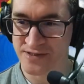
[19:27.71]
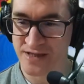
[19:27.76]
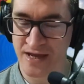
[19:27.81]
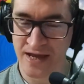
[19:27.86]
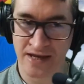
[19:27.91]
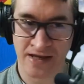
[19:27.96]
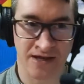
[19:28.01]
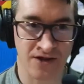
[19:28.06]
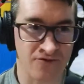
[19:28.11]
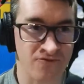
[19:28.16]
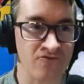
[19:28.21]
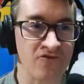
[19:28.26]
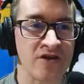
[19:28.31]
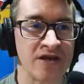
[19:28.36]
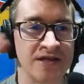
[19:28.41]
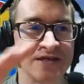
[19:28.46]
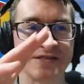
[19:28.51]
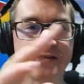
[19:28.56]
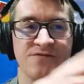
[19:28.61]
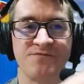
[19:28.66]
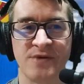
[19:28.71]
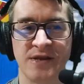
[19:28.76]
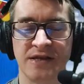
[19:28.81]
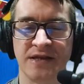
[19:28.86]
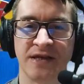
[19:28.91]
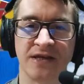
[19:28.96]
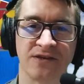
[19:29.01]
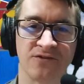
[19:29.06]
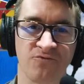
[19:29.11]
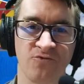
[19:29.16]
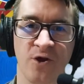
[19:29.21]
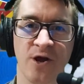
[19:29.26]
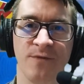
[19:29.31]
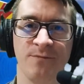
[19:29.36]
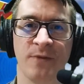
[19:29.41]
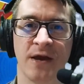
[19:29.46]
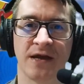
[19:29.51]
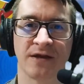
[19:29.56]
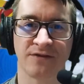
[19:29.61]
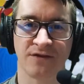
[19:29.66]
Their careers have been linked
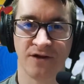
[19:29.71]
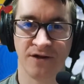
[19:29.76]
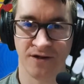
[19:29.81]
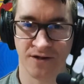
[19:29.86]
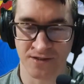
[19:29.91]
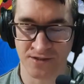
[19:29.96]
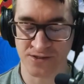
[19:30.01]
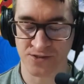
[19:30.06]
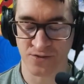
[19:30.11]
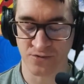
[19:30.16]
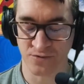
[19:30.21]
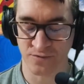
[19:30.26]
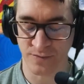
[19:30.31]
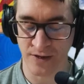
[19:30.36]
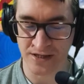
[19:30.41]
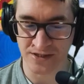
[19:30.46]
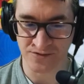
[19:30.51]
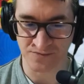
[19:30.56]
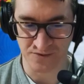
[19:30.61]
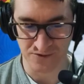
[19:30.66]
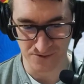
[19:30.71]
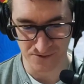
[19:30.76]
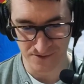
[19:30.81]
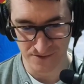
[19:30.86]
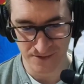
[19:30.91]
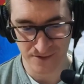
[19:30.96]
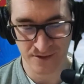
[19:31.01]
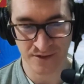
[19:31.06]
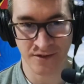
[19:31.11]
right back to high school baseball.